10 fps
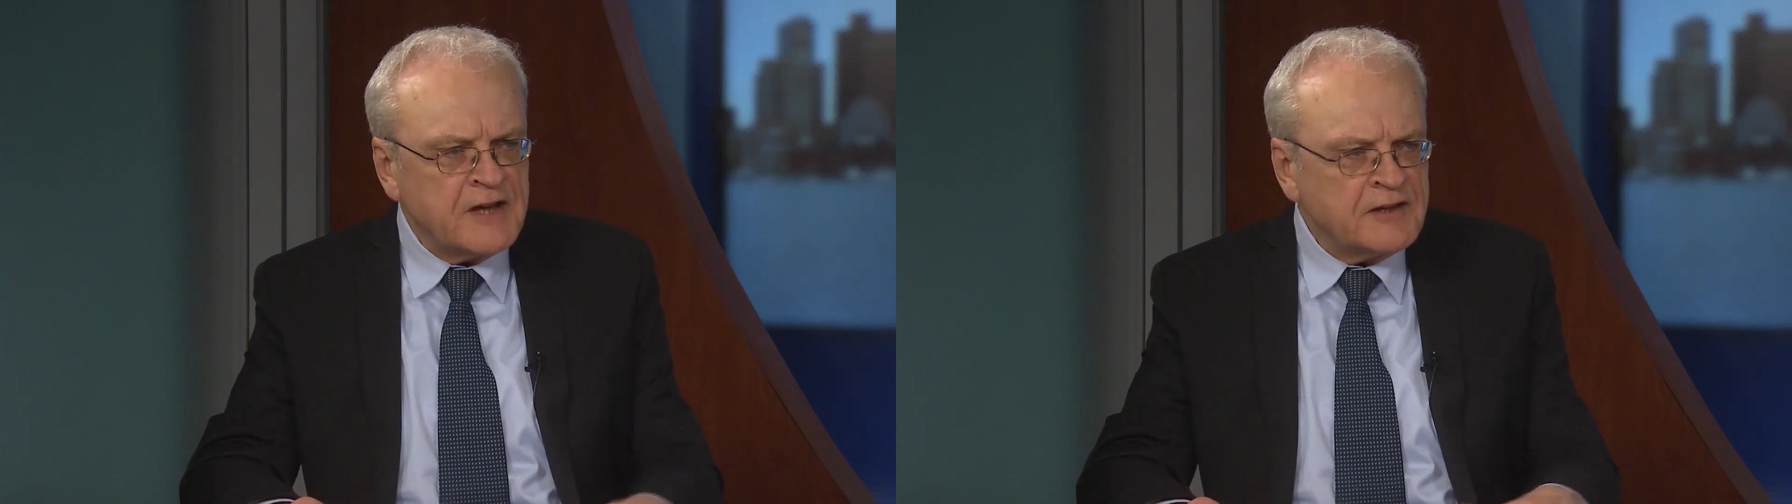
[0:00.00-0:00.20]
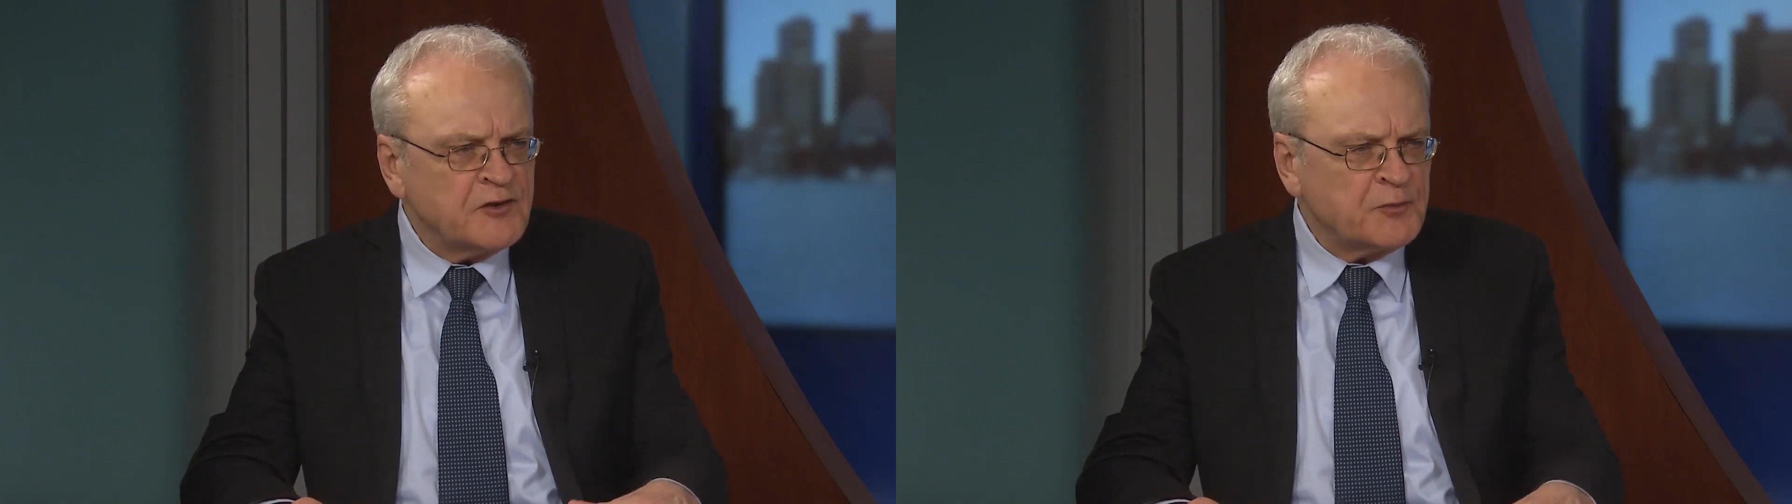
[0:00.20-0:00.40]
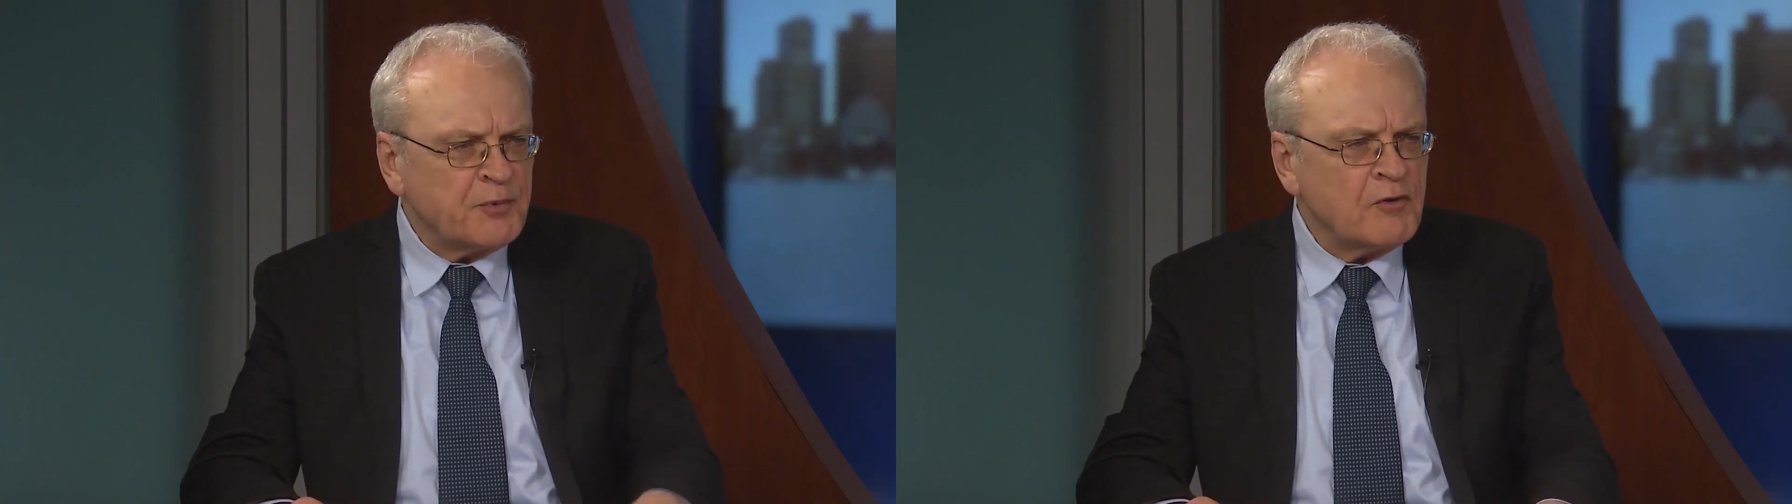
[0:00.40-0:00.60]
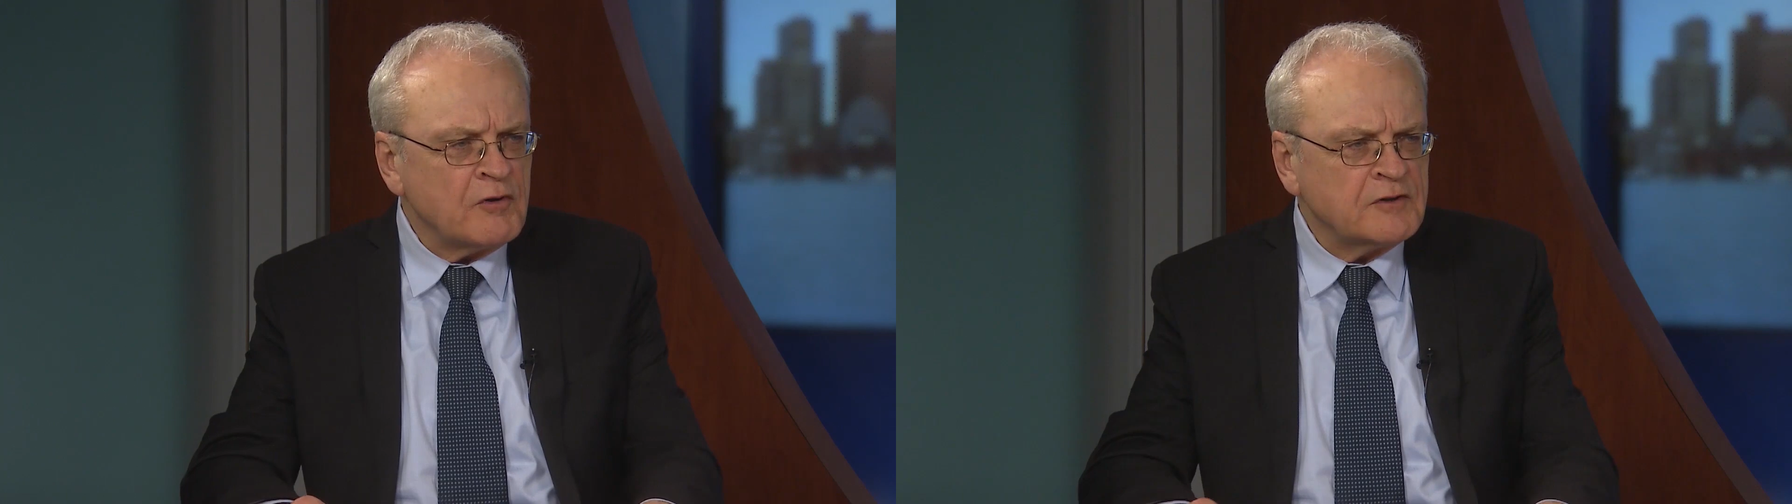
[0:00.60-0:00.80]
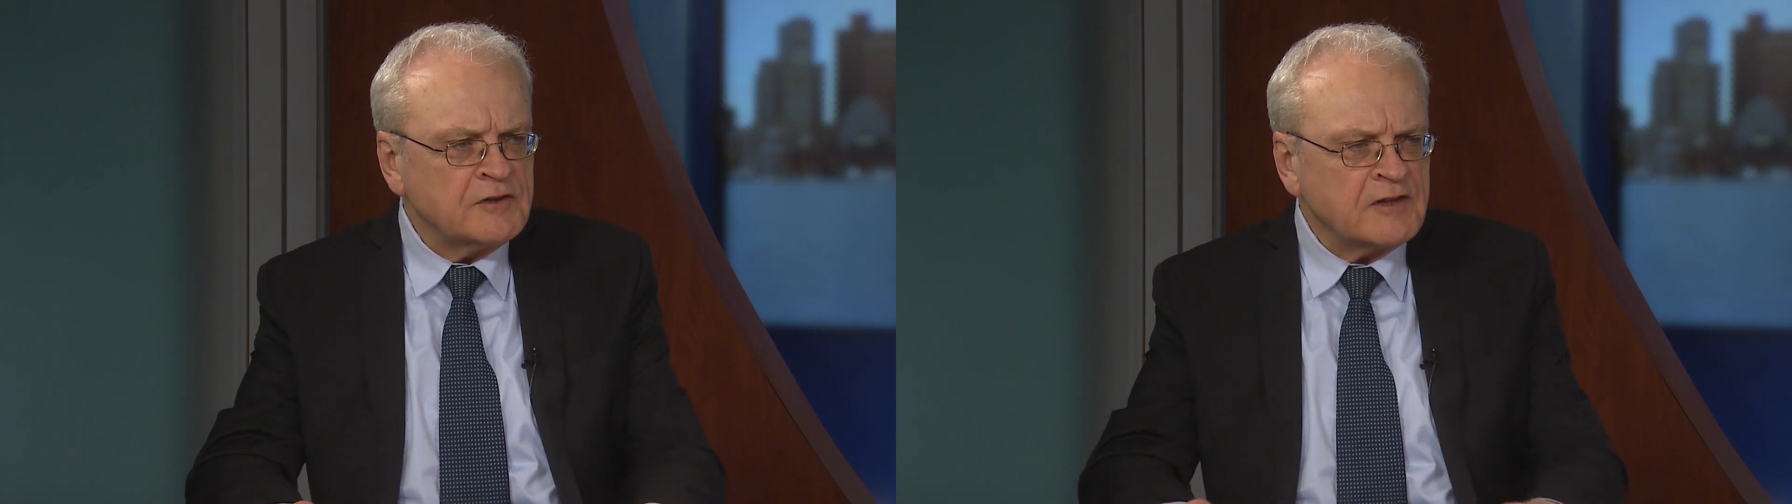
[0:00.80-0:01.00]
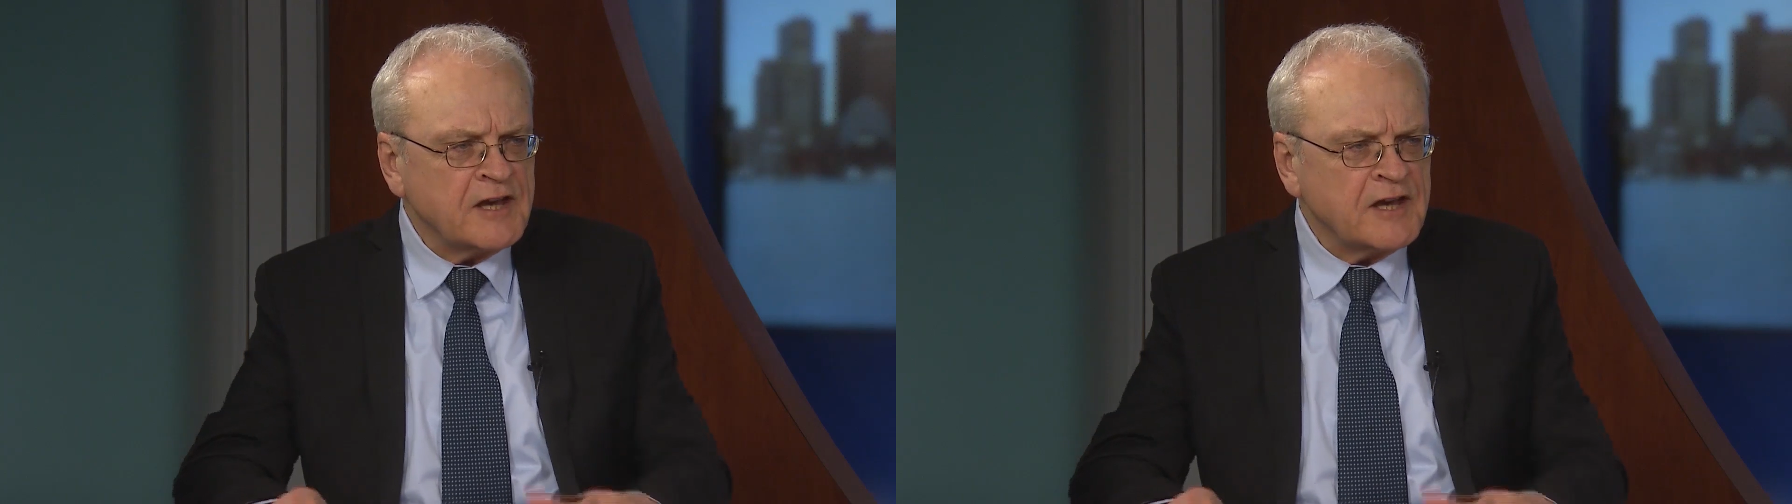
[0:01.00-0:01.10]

and its part in the